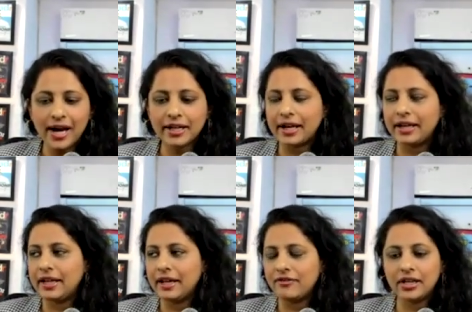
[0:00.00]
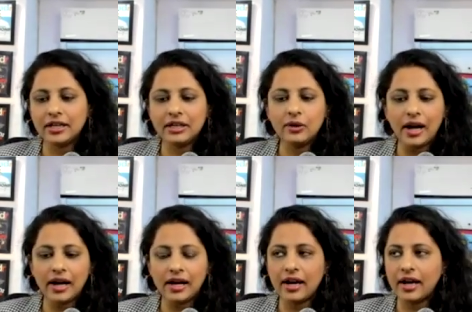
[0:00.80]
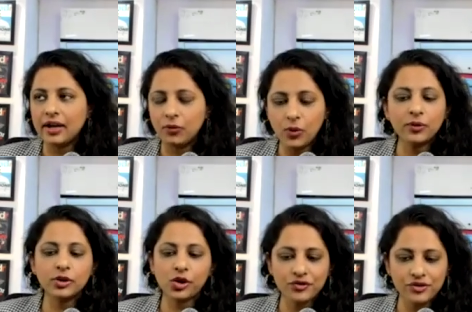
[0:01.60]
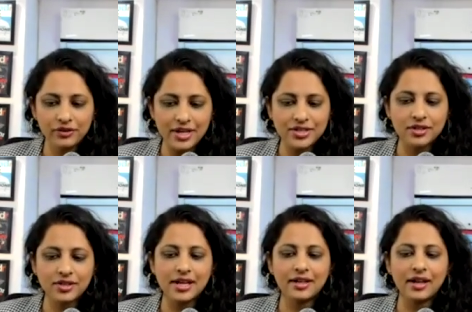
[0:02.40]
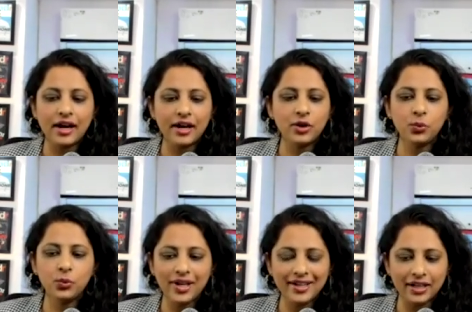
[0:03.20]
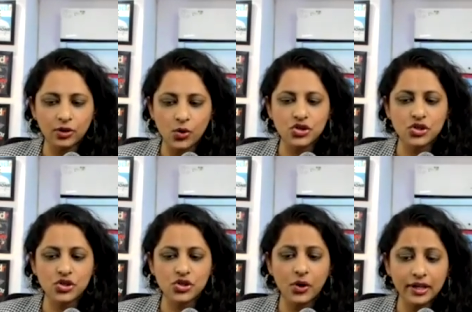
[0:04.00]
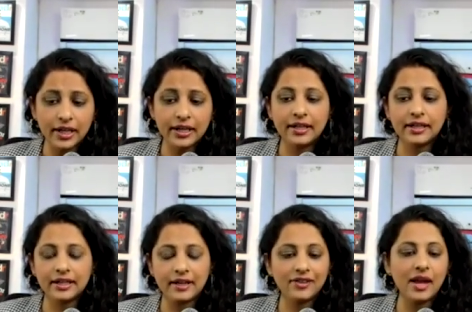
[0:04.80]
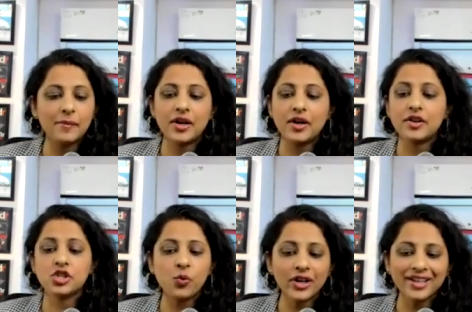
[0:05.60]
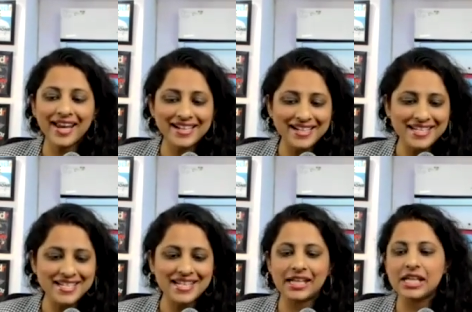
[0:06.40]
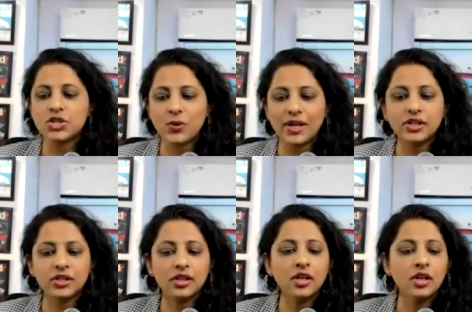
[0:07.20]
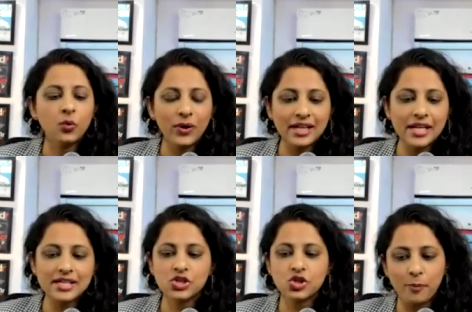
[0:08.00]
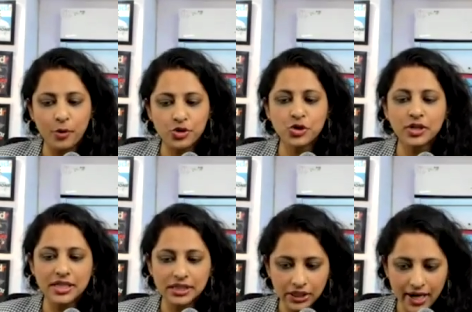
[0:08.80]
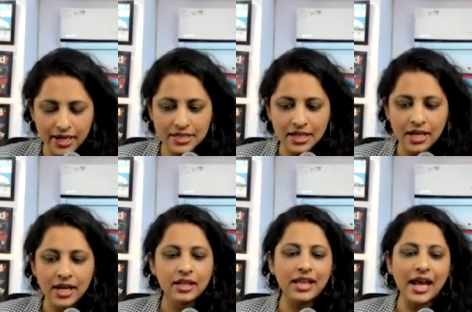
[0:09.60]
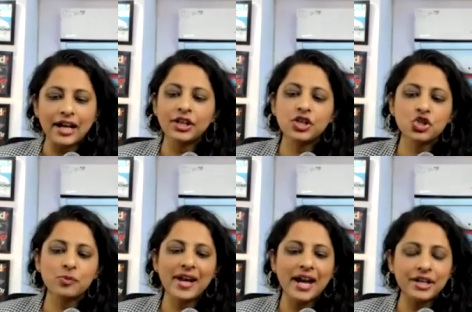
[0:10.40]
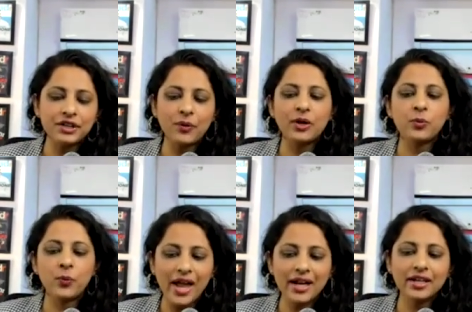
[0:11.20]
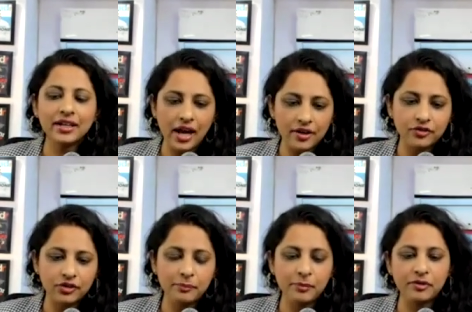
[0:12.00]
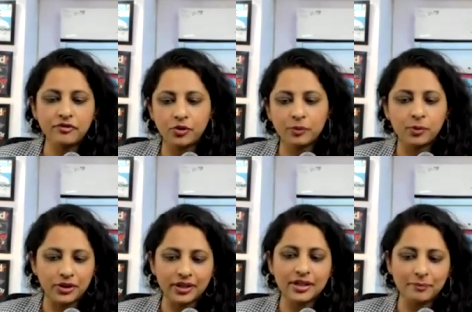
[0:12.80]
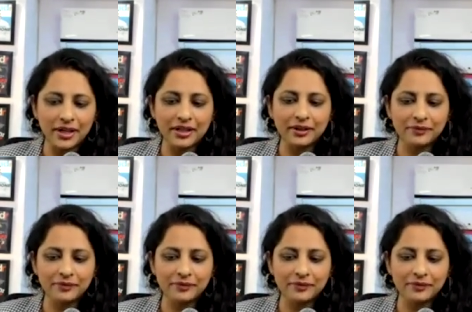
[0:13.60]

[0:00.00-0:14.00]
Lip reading: And definitely I work with a lot of investors and I do their technology audit and give them a SWOT analysis, that is strength, weaknesses, opportunity, threats, that needs to be identified very carefully before putting in money.